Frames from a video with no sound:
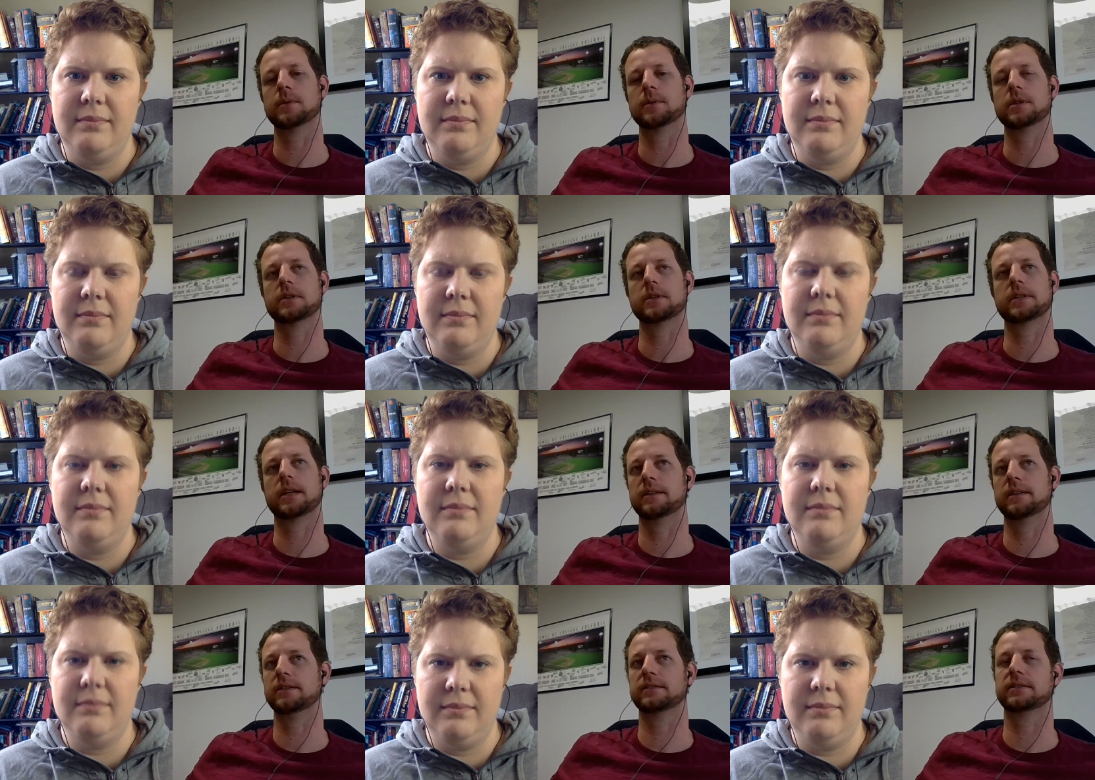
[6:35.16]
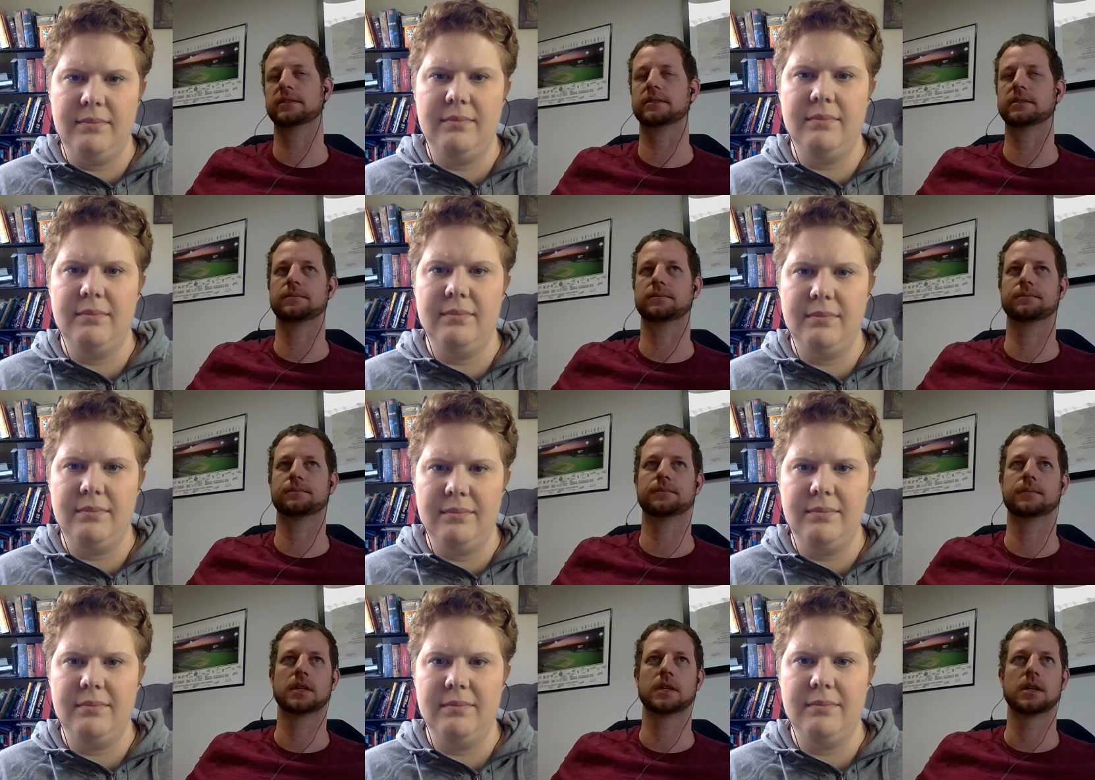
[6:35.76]
Speaker 1: some other titles.
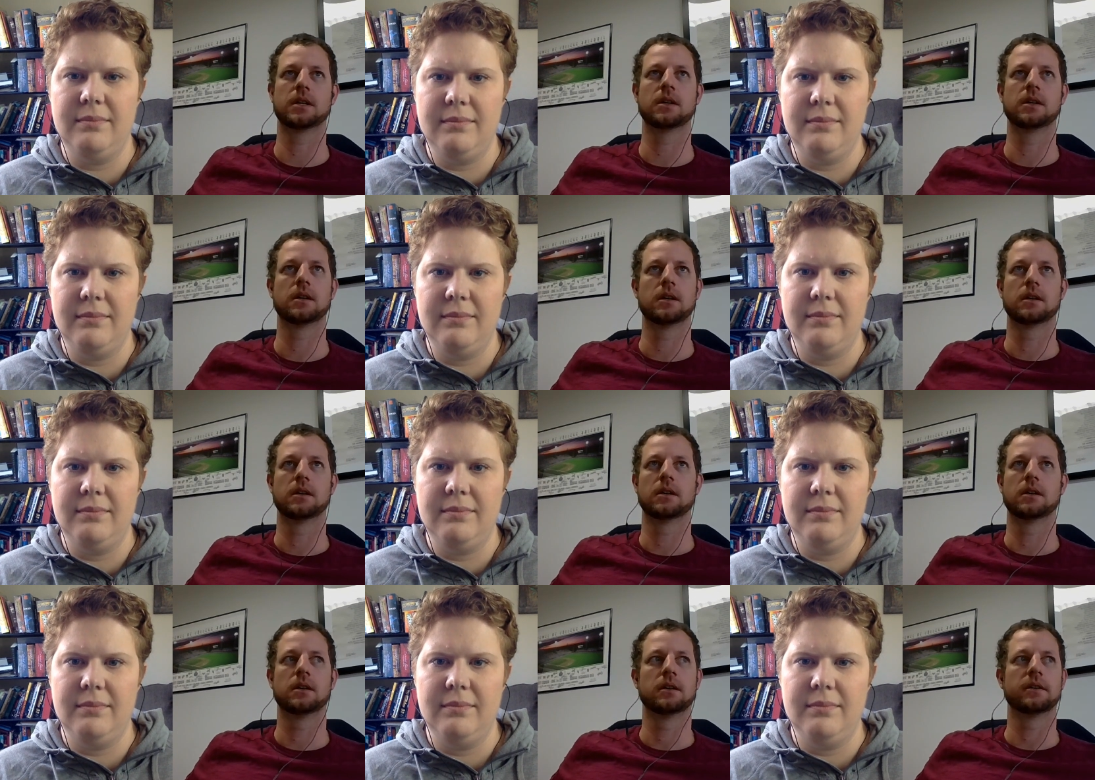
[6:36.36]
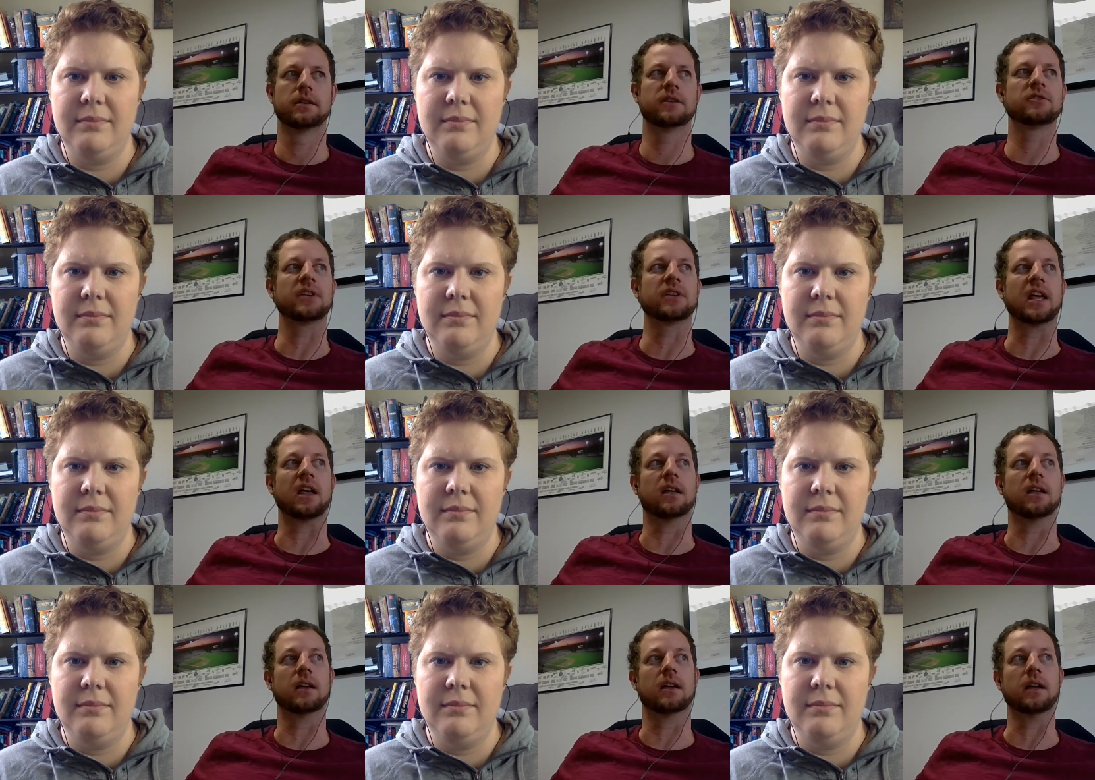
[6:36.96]
There's
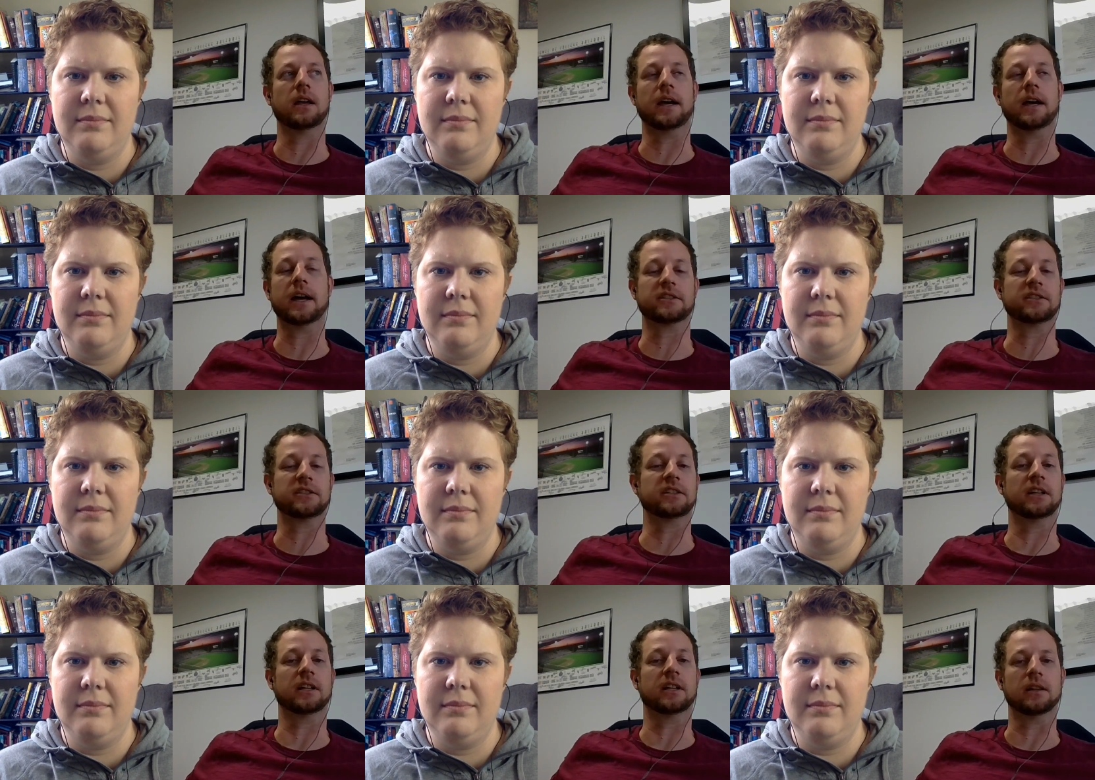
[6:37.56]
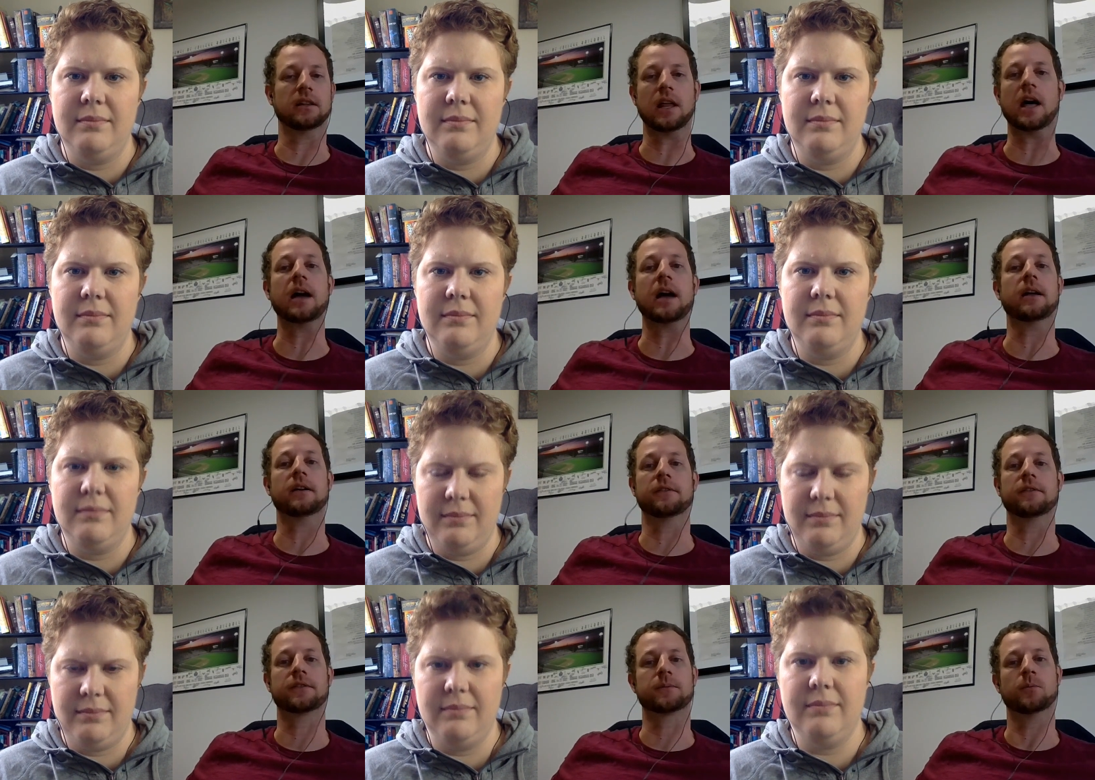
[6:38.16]
actually a
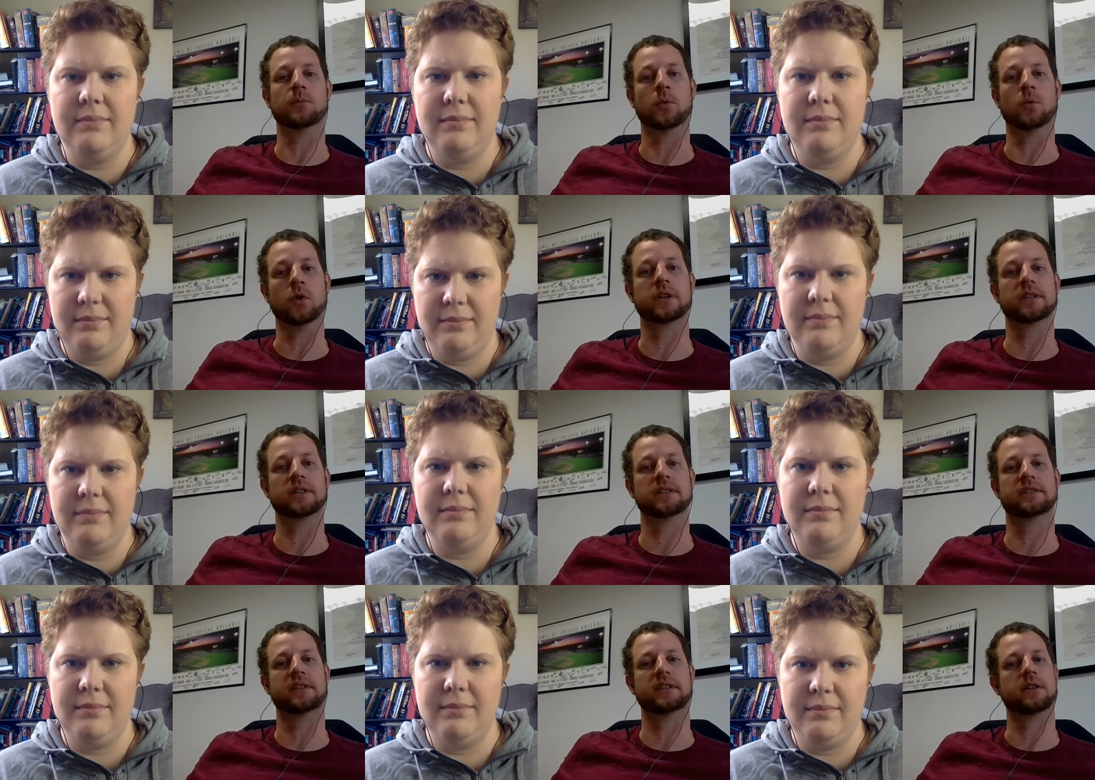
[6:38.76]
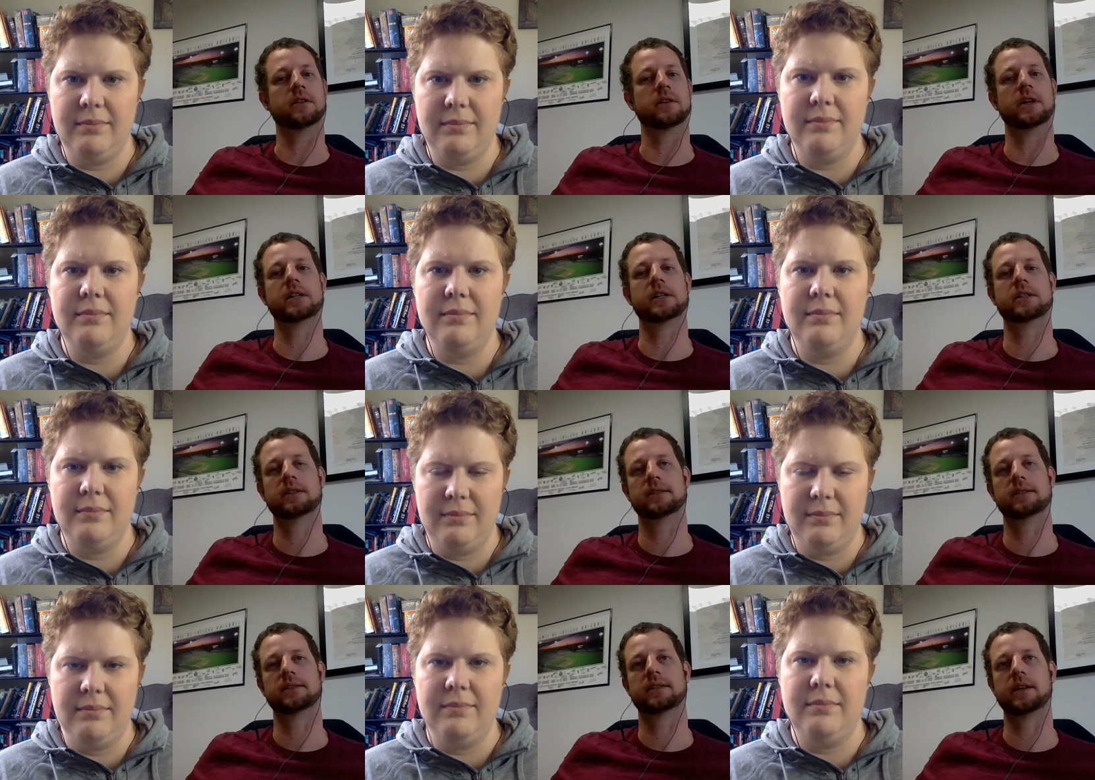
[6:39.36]
lot of more
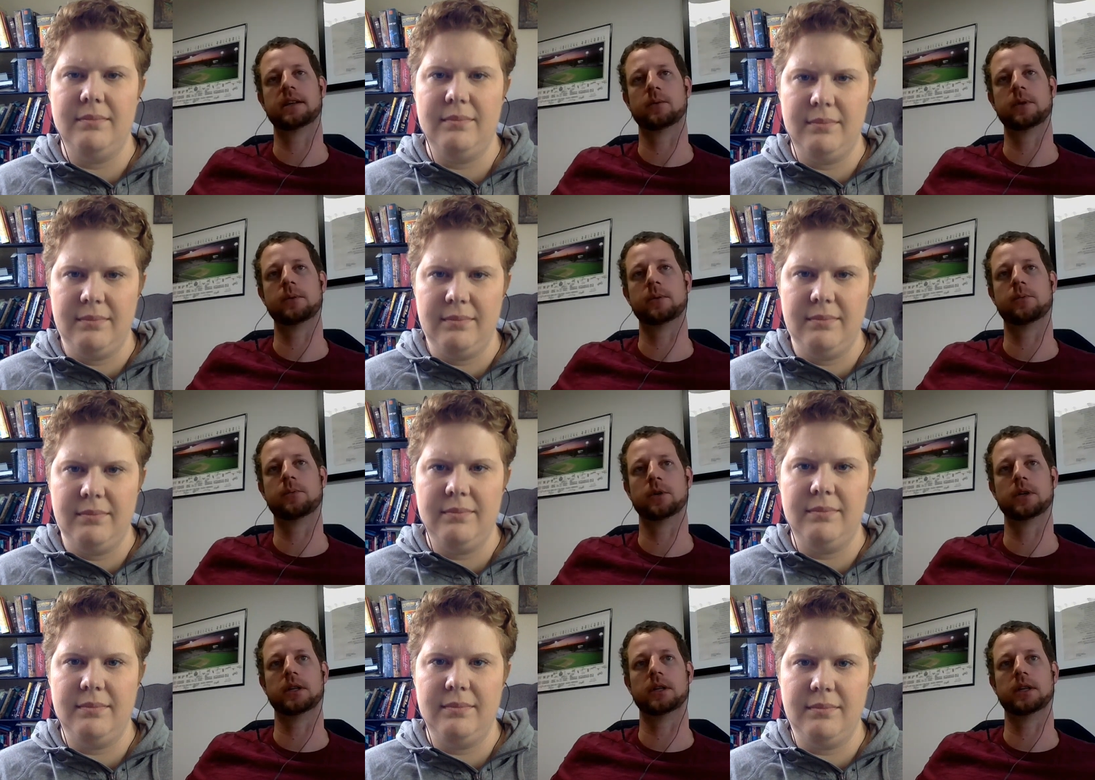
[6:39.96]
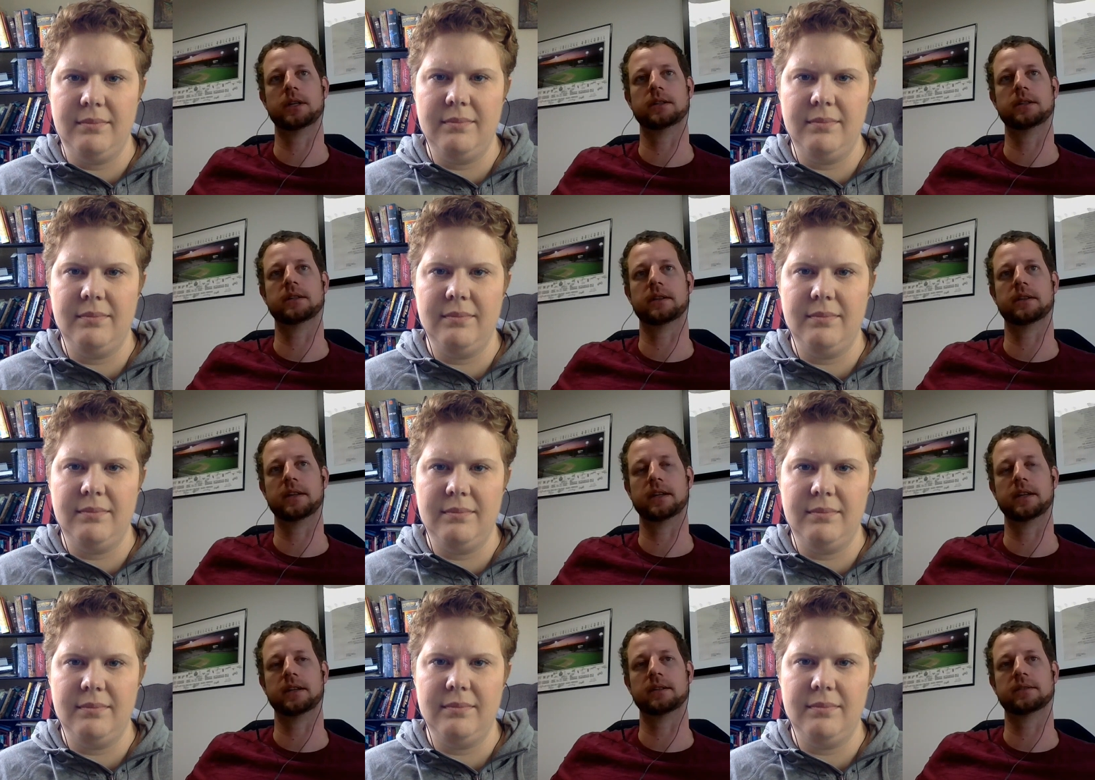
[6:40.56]
considerations that we put into
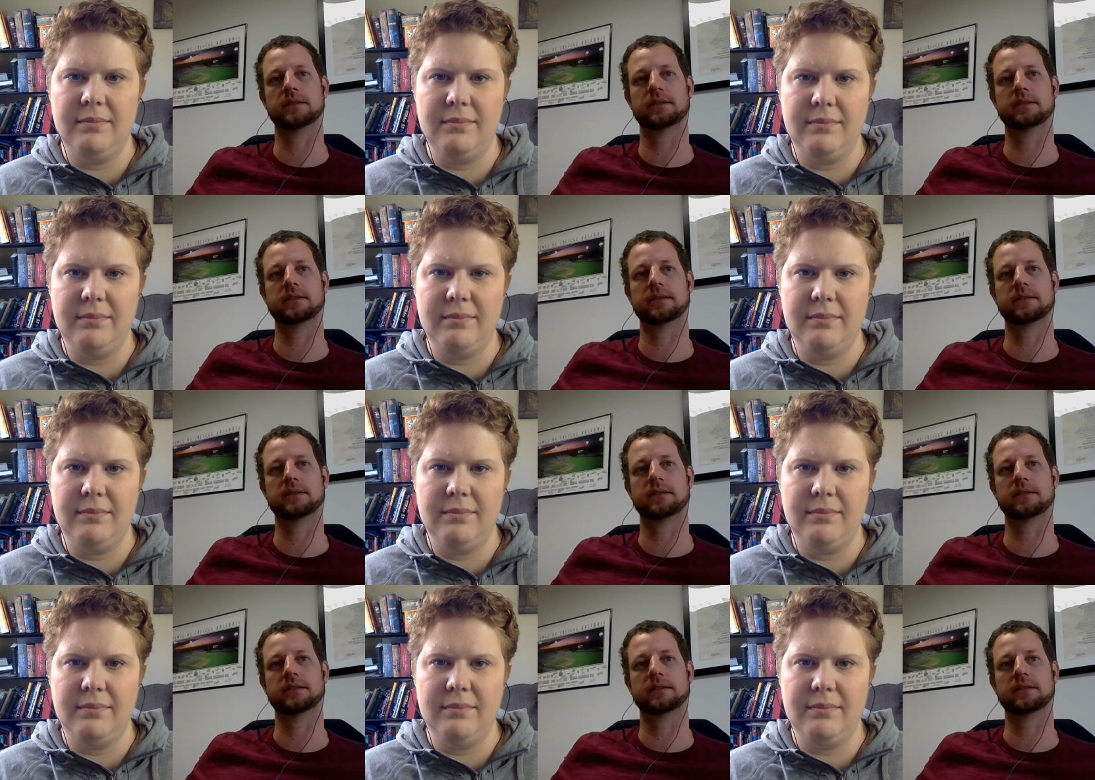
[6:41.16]
things.